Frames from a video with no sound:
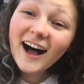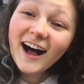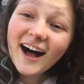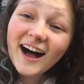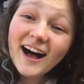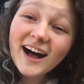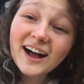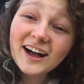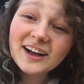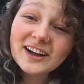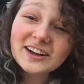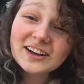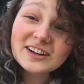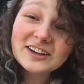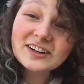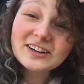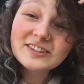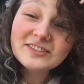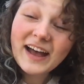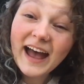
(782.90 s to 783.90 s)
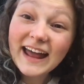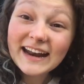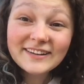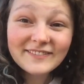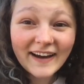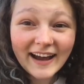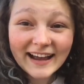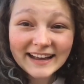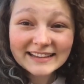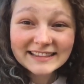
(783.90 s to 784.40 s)
um,
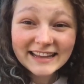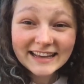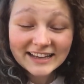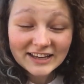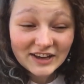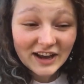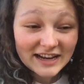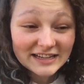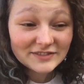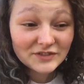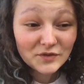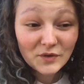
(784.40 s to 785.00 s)
anyway, thank you guys for